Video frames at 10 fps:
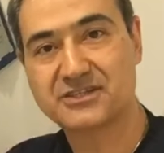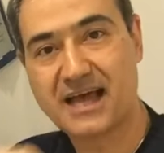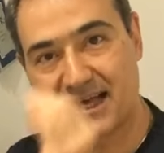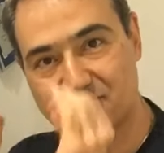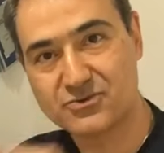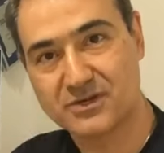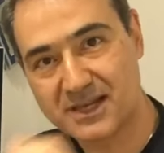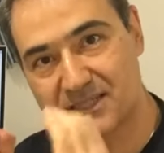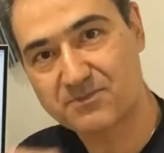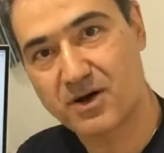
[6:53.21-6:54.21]
as quickly
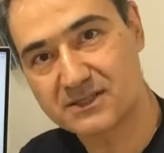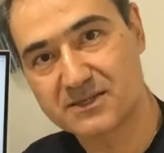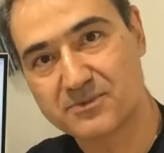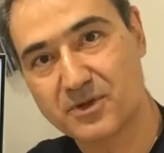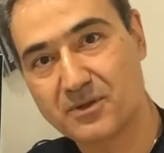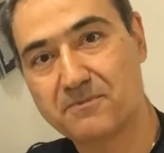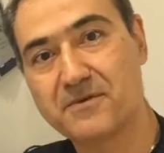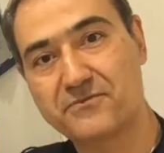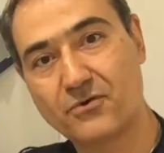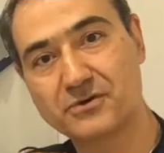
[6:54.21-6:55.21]
as possible
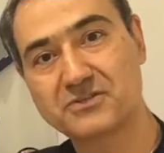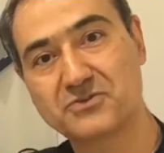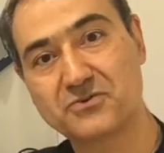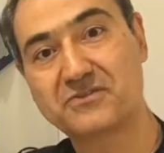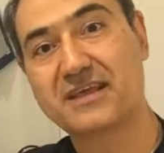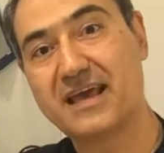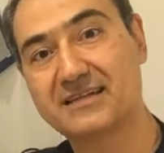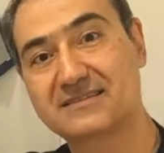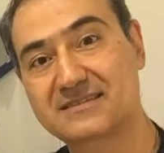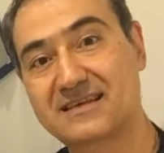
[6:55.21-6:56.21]
before the tooth
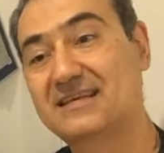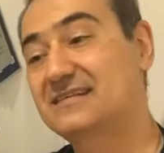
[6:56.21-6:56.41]
gets